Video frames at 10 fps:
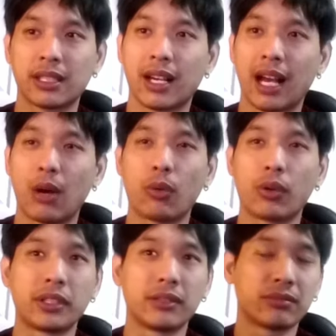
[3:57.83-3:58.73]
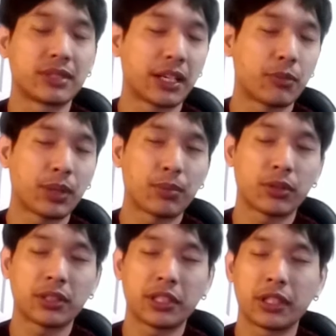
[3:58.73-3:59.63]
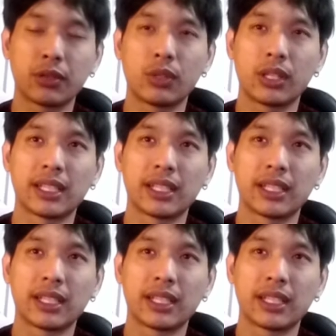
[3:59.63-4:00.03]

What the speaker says: I would tell people to do